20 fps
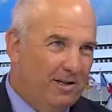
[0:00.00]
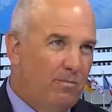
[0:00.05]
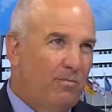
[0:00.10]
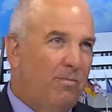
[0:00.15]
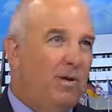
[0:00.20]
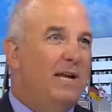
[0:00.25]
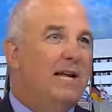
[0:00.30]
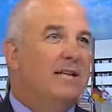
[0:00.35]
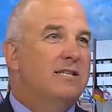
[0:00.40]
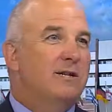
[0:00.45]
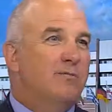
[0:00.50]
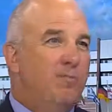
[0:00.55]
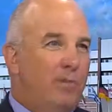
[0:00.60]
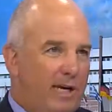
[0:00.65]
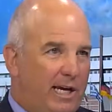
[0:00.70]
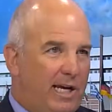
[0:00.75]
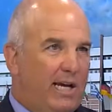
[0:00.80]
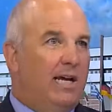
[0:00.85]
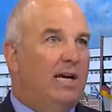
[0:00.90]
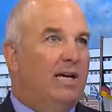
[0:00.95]
but as the
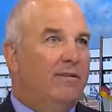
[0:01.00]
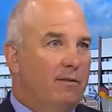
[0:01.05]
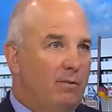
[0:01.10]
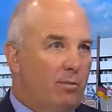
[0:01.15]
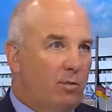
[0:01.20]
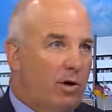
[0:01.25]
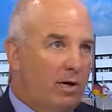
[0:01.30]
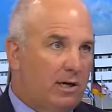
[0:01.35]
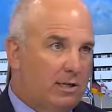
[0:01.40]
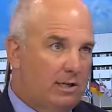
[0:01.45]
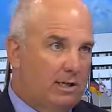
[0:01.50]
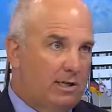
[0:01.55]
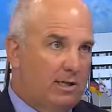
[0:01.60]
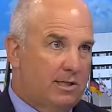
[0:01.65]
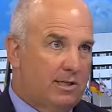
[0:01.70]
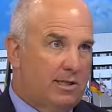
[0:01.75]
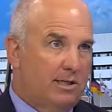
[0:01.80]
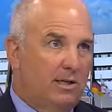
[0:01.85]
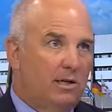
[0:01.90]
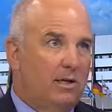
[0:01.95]
beginning of a
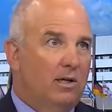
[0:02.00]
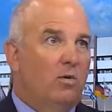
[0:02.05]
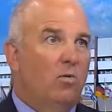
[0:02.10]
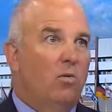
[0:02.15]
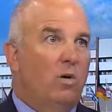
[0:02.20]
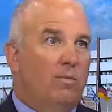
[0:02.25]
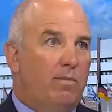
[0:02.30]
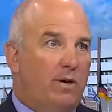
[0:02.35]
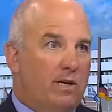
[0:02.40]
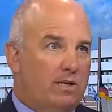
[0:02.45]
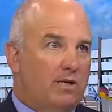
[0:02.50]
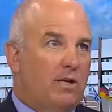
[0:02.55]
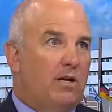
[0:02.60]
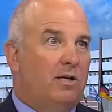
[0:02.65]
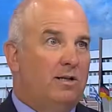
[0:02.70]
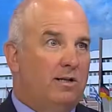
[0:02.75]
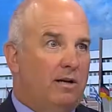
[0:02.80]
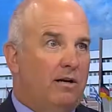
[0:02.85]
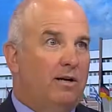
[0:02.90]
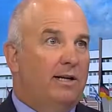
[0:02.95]
process whereby
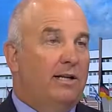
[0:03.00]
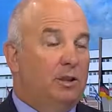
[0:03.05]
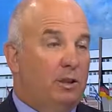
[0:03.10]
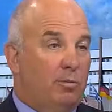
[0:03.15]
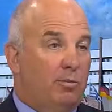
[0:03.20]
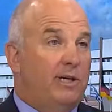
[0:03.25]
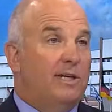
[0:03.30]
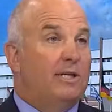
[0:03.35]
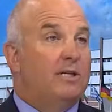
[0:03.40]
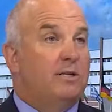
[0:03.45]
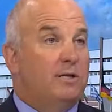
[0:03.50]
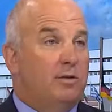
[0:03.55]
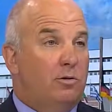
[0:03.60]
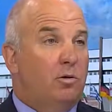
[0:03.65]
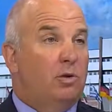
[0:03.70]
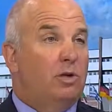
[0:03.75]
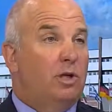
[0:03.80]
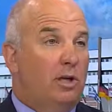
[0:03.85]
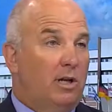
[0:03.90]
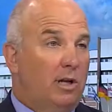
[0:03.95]
solidarity should be
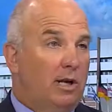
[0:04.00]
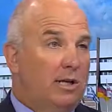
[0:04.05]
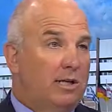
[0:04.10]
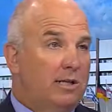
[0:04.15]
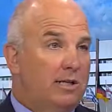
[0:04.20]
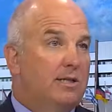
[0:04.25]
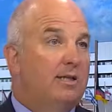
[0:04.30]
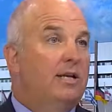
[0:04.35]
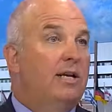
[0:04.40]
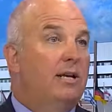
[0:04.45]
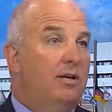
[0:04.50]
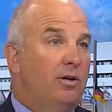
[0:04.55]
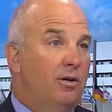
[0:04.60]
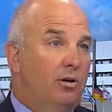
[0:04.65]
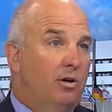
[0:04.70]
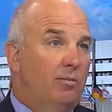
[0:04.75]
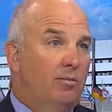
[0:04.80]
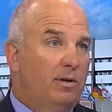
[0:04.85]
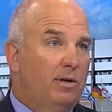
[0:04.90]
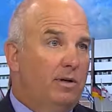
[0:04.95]
institutionalized in
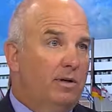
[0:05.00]
Europe,